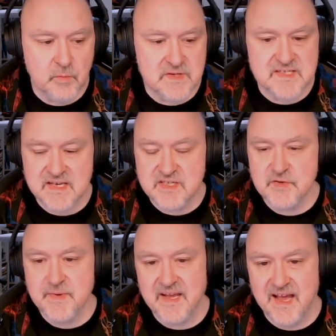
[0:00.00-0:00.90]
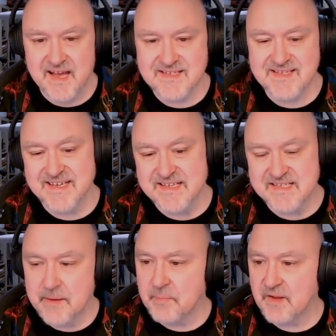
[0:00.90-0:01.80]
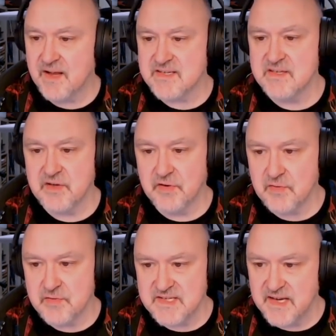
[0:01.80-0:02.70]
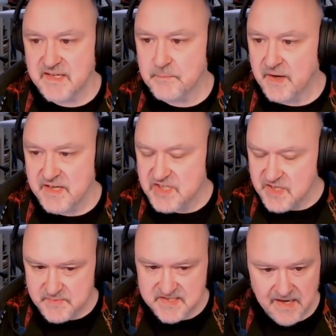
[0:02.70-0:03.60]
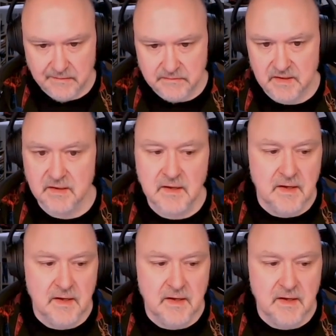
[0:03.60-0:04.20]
was sent to me as the Templar Sudoku set by Chip Sounder.